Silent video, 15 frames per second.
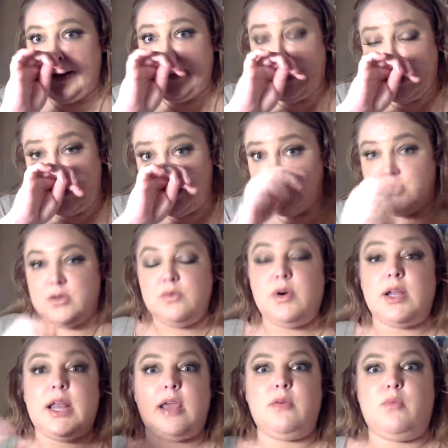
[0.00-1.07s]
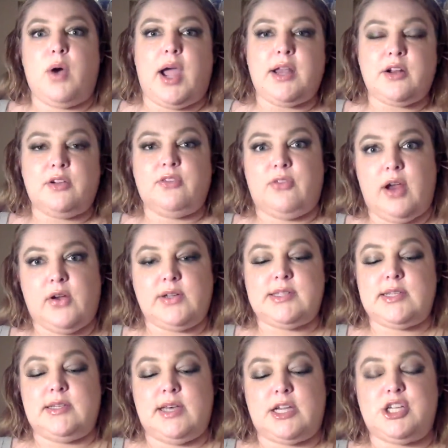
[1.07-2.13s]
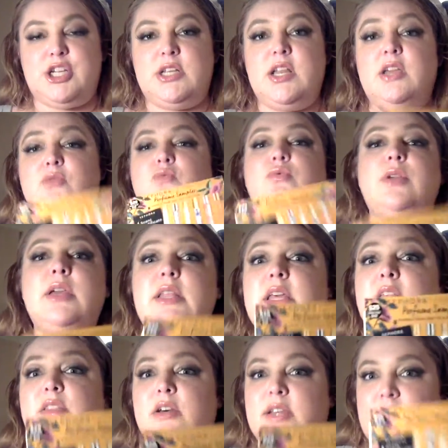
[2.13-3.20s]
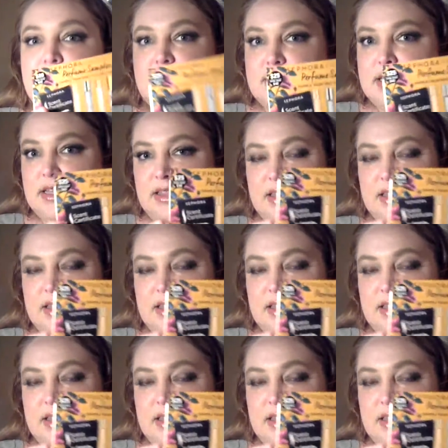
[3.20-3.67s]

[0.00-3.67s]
but you do want a wider fragrance collection, really look into